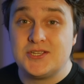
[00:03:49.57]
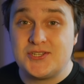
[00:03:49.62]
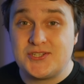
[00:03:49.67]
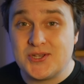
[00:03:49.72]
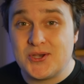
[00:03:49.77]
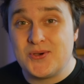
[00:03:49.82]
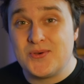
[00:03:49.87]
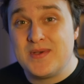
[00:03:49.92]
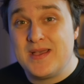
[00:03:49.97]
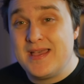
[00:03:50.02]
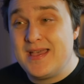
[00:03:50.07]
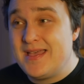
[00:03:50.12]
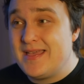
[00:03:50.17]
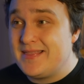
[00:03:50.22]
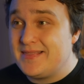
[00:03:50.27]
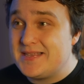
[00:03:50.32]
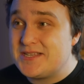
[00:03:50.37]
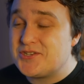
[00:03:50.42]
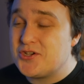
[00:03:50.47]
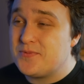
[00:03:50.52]
So
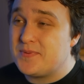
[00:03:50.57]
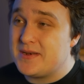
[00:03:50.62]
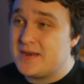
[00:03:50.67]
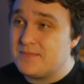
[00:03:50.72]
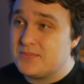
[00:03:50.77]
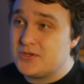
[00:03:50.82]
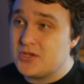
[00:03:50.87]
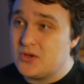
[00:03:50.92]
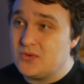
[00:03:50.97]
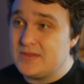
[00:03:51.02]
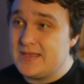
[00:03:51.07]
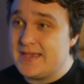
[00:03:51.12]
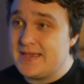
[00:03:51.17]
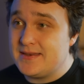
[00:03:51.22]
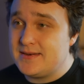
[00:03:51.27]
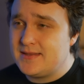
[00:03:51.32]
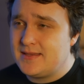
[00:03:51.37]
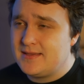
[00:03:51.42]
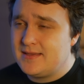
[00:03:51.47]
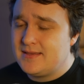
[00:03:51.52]
let's open up
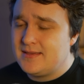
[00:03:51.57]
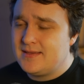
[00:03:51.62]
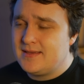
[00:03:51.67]
GoLand.